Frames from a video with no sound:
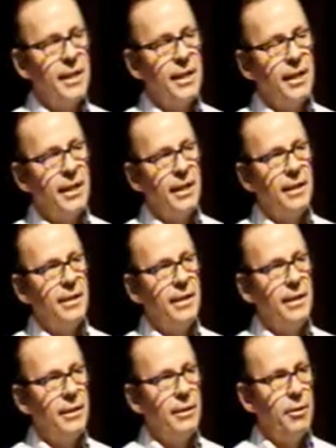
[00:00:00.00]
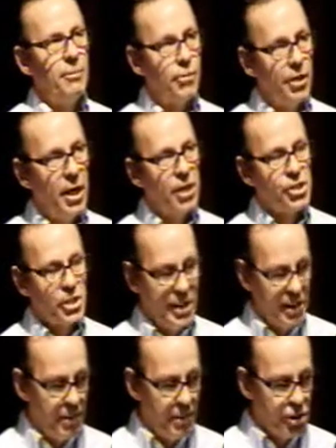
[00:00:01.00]
the production
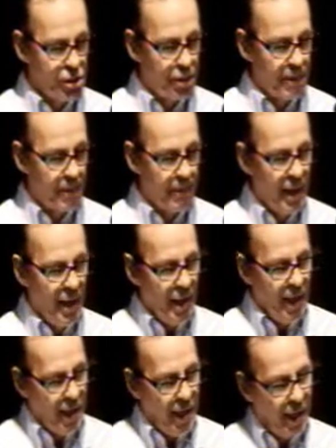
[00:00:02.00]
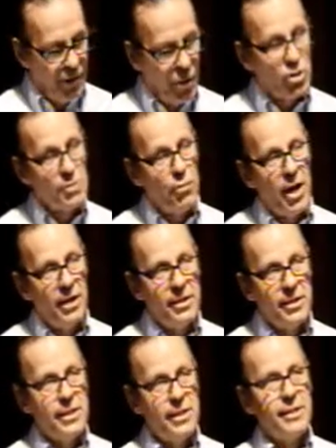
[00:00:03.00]
and emission. Those
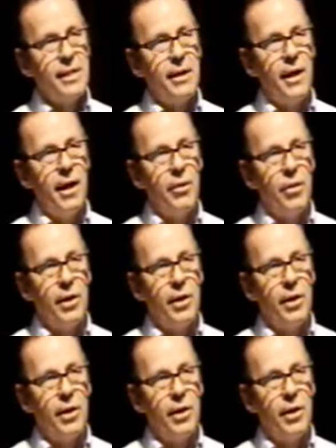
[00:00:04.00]
practices I